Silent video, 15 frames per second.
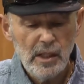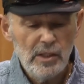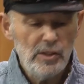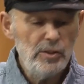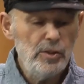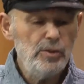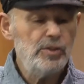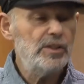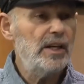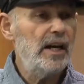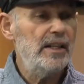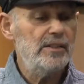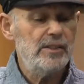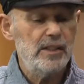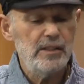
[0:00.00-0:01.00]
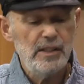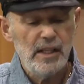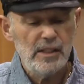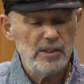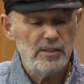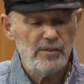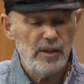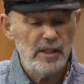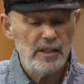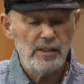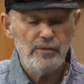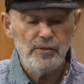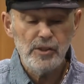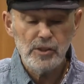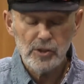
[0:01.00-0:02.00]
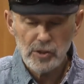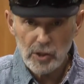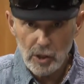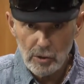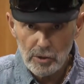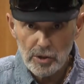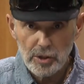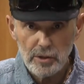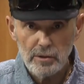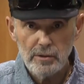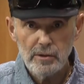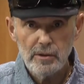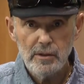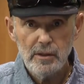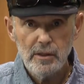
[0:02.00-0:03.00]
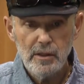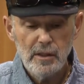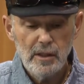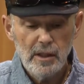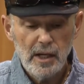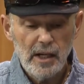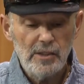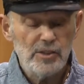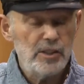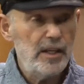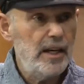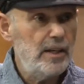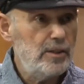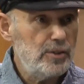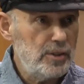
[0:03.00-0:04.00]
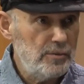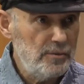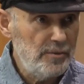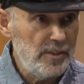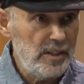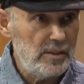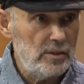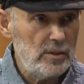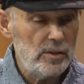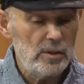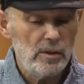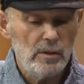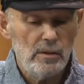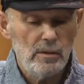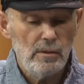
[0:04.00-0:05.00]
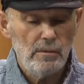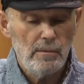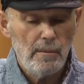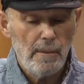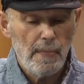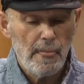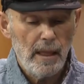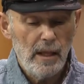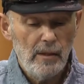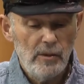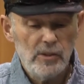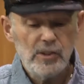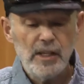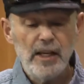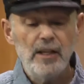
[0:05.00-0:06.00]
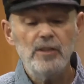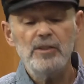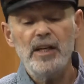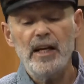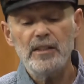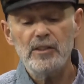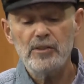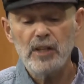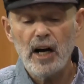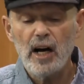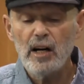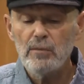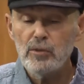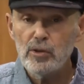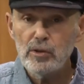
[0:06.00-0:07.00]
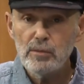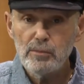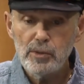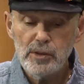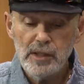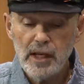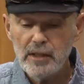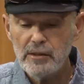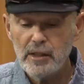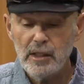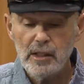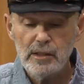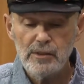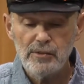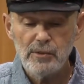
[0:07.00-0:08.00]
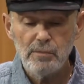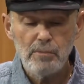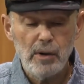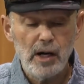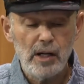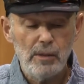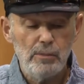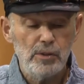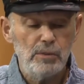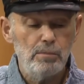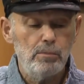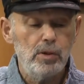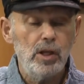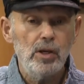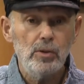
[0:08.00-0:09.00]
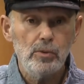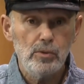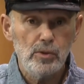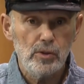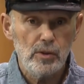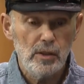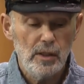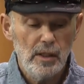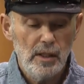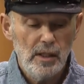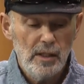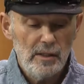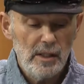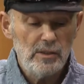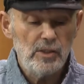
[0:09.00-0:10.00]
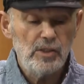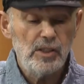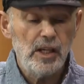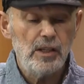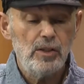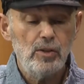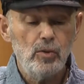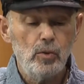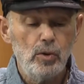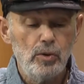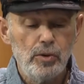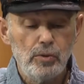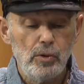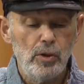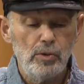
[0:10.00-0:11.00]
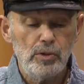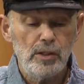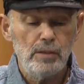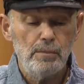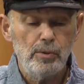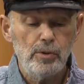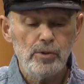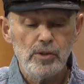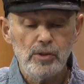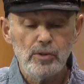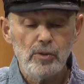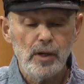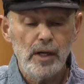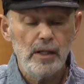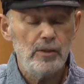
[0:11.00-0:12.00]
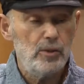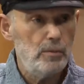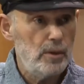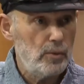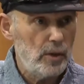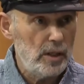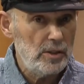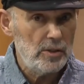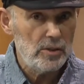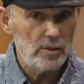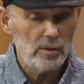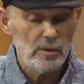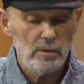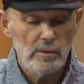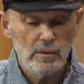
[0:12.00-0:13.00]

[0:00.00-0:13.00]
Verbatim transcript: The two signs that testify that a fish is kosher are scales and fins. The scales act as armor, protecting us from barbs and blows that the secular world throws at a person trying to be righteous.